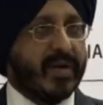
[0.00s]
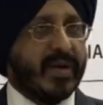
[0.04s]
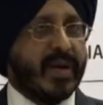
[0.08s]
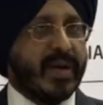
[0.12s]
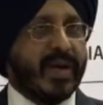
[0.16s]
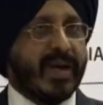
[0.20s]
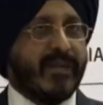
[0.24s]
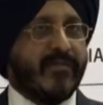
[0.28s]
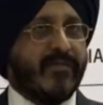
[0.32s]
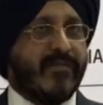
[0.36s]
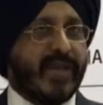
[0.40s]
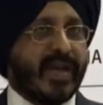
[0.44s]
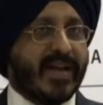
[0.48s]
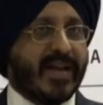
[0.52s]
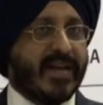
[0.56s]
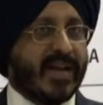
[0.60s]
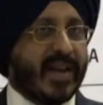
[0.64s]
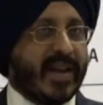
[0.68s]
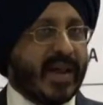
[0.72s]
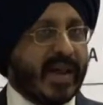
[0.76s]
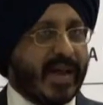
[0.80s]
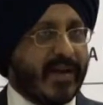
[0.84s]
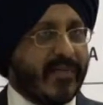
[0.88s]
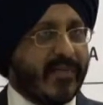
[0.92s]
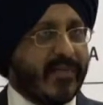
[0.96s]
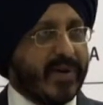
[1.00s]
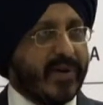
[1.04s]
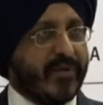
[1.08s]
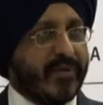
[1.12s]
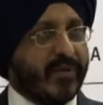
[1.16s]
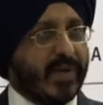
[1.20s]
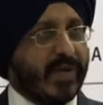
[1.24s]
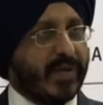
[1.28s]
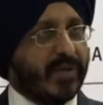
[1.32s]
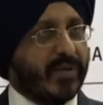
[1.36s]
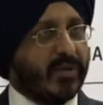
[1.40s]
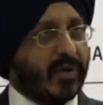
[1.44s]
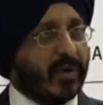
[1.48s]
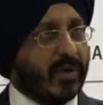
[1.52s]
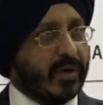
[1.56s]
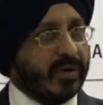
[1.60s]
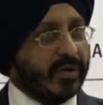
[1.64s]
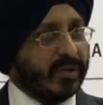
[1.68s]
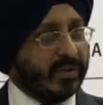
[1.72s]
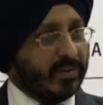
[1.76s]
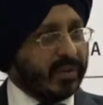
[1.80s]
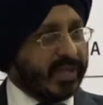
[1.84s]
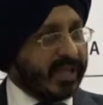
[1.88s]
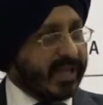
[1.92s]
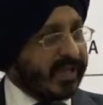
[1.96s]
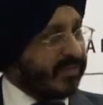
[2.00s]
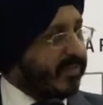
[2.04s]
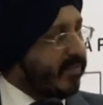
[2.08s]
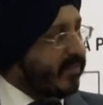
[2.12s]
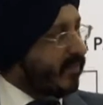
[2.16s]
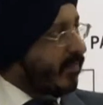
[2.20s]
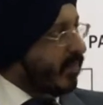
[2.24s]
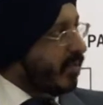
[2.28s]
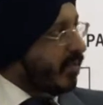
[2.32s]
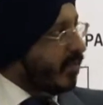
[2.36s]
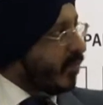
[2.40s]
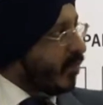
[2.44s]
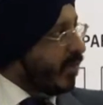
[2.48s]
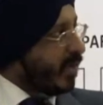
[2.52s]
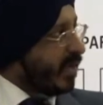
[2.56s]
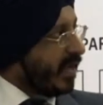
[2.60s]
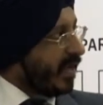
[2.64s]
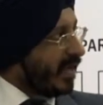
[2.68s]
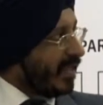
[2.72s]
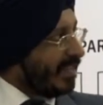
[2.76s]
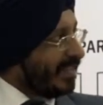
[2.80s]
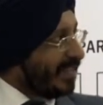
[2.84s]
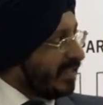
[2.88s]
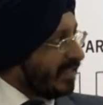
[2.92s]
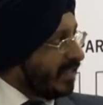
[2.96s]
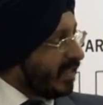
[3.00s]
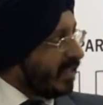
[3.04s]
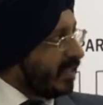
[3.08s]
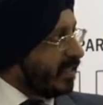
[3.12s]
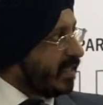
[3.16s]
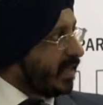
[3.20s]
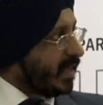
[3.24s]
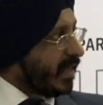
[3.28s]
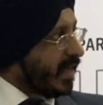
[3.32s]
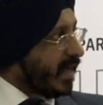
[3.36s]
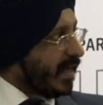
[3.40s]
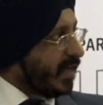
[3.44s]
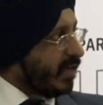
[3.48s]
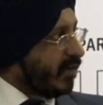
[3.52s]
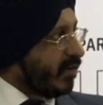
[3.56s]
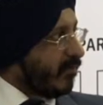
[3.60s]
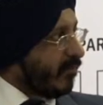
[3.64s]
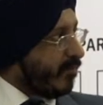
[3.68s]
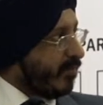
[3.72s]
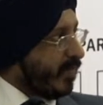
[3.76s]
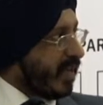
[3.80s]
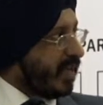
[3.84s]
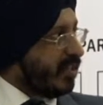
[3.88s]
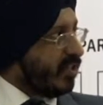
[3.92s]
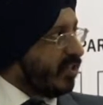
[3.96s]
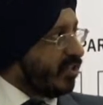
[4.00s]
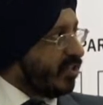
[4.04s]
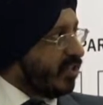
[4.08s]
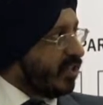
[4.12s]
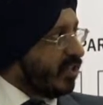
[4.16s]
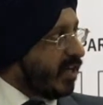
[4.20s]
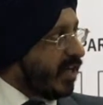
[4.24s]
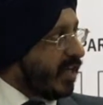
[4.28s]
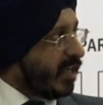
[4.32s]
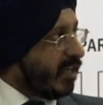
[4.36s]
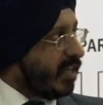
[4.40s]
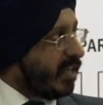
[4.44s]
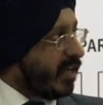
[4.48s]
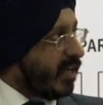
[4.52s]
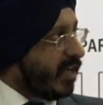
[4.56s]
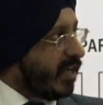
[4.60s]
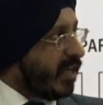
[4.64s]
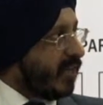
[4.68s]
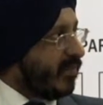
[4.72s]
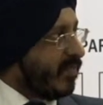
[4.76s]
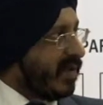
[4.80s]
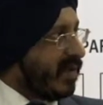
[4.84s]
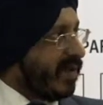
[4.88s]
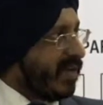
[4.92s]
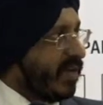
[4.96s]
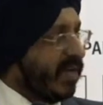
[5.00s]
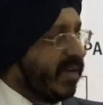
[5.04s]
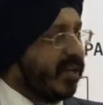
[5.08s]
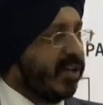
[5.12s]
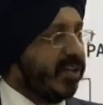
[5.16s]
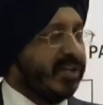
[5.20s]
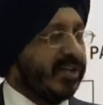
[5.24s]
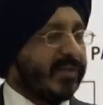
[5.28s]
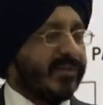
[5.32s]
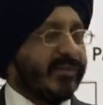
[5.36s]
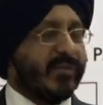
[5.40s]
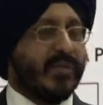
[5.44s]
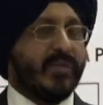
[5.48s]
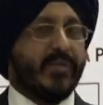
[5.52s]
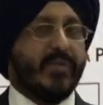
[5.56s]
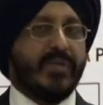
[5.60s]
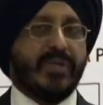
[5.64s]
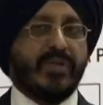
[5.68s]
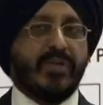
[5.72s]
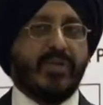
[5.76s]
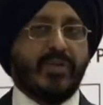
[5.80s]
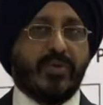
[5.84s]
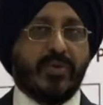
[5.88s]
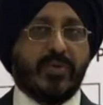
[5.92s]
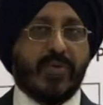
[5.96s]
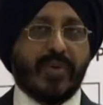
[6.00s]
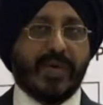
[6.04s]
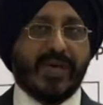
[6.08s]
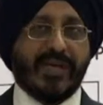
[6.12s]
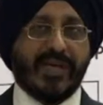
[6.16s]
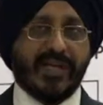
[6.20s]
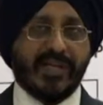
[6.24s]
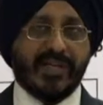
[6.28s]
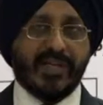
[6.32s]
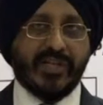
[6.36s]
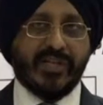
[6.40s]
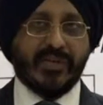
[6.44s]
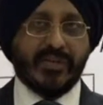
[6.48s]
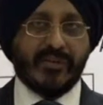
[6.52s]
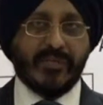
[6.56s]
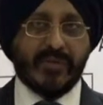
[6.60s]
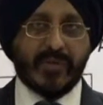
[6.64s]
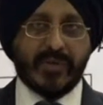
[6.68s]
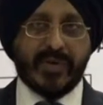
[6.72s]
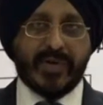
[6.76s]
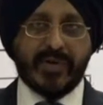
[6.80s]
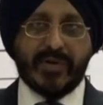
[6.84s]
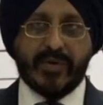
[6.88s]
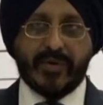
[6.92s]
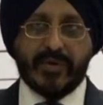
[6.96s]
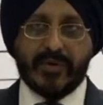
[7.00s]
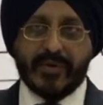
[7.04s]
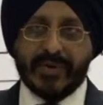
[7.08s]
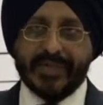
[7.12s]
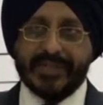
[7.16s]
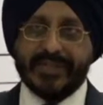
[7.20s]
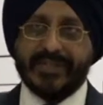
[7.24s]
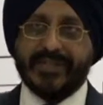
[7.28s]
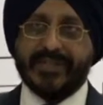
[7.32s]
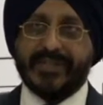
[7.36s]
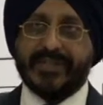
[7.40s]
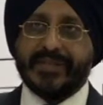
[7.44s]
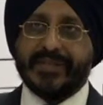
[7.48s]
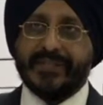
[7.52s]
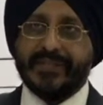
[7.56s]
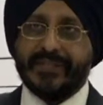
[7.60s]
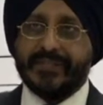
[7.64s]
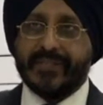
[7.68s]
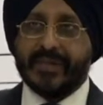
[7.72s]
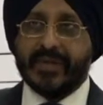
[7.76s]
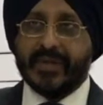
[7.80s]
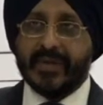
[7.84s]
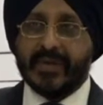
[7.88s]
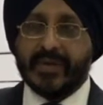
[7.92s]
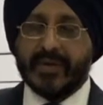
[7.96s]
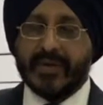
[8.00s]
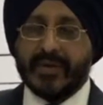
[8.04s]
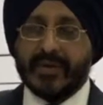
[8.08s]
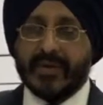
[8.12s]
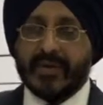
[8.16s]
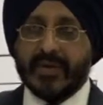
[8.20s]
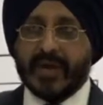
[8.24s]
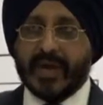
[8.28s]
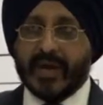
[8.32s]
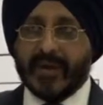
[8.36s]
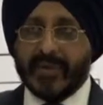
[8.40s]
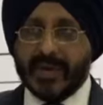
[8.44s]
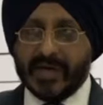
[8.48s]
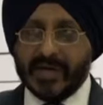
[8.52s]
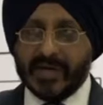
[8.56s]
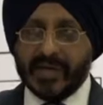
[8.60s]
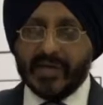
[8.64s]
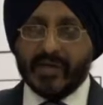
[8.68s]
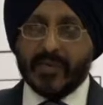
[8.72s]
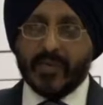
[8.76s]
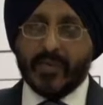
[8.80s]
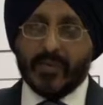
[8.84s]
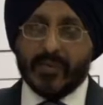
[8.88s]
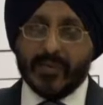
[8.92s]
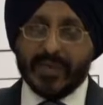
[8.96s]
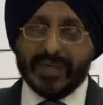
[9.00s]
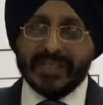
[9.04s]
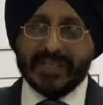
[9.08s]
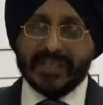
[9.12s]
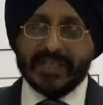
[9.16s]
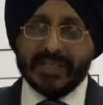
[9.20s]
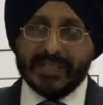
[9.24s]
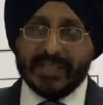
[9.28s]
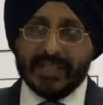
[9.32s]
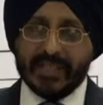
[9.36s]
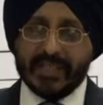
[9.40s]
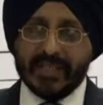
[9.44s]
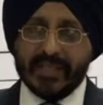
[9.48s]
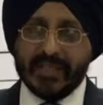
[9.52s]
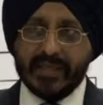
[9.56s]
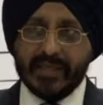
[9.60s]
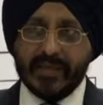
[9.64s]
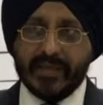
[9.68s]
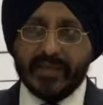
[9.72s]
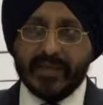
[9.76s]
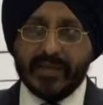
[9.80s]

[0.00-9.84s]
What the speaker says: And whenever we talk to them, we can see the kind of passion and the able leadership through which you are leading the Gurinder University. Amity University,